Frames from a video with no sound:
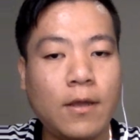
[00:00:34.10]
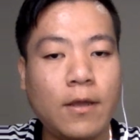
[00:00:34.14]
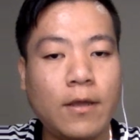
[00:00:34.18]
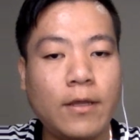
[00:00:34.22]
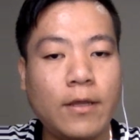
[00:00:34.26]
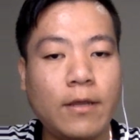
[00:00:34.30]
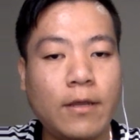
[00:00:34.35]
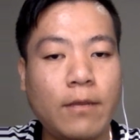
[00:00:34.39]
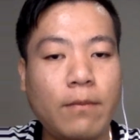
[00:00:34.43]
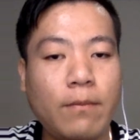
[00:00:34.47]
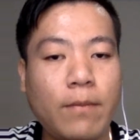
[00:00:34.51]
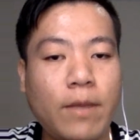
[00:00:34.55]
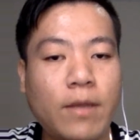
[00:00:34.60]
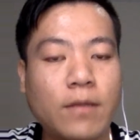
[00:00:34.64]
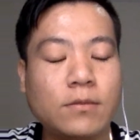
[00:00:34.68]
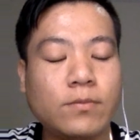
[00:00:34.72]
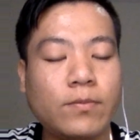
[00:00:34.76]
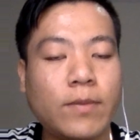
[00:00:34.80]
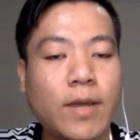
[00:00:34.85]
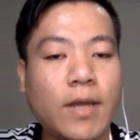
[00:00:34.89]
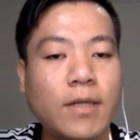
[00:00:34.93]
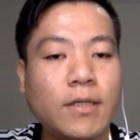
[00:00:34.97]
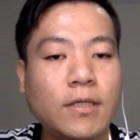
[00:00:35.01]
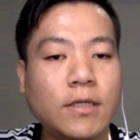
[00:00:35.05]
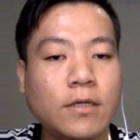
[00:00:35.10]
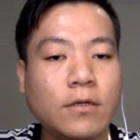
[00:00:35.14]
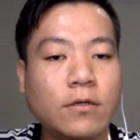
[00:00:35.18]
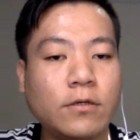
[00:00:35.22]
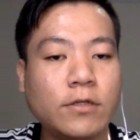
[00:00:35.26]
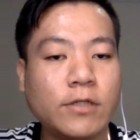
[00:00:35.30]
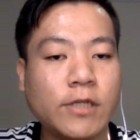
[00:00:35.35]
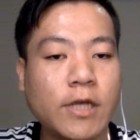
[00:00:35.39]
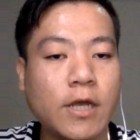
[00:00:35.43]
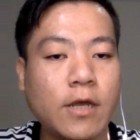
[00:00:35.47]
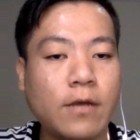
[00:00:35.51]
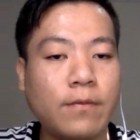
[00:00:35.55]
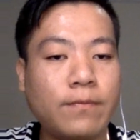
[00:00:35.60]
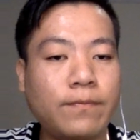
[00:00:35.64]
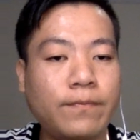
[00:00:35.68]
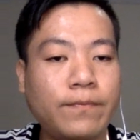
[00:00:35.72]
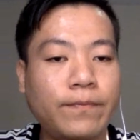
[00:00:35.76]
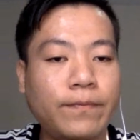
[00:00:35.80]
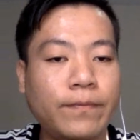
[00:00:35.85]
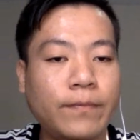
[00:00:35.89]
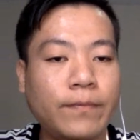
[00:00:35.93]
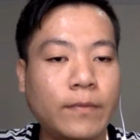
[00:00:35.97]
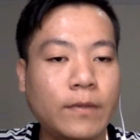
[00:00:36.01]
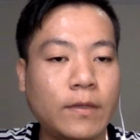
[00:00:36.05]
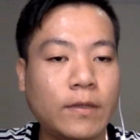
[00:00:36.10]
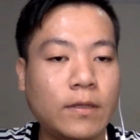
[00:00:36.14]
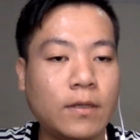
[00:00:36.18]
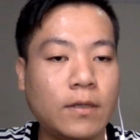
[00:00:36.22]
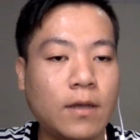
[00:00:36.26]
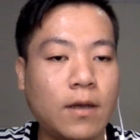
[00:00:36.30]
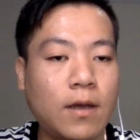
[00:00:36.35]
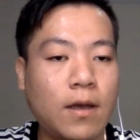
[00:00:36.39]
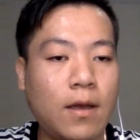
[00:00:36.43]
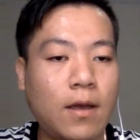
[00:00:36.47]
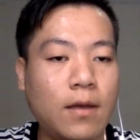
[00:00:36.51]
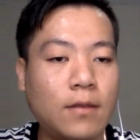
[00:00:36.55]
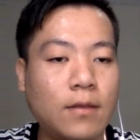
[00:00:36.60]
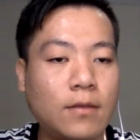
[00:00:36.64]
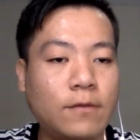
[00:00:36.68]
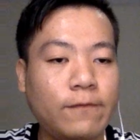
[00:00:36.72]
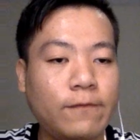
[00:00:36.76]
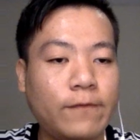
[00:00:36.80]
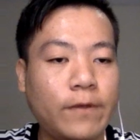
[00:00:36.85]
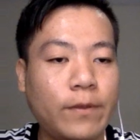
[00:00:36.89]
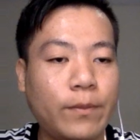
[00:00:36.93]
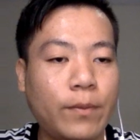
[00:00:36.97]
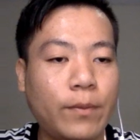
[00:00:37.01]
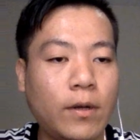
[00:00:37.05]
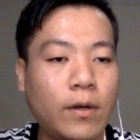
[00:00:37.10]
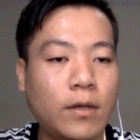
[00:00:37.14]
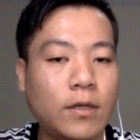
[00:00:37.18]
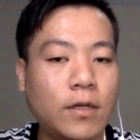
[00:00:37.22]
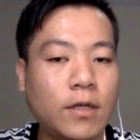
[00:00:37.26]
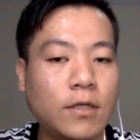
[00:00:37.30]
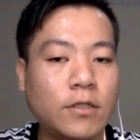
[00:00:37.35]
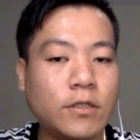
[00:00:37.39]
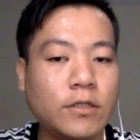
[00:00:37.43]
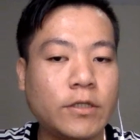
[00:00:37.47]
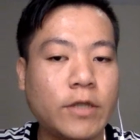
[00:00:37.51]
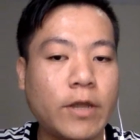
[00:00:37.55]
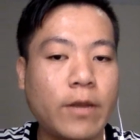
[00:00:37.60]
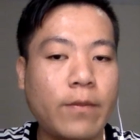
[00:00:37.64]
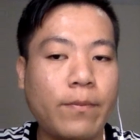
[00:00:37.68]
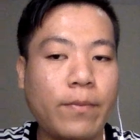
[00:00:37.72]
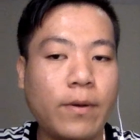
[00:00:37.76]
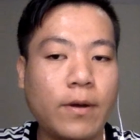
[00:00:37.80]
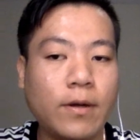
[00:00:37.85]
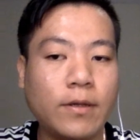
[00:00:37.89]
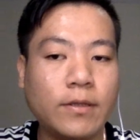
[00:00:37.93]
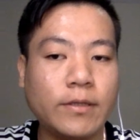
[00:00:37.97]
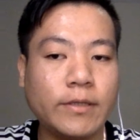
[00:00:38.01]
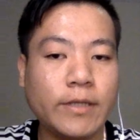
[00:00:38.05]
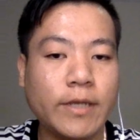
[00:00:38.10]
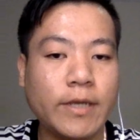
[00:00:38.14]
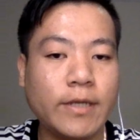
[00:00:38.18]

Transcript: In mathematical terms, the nth Fibonacci number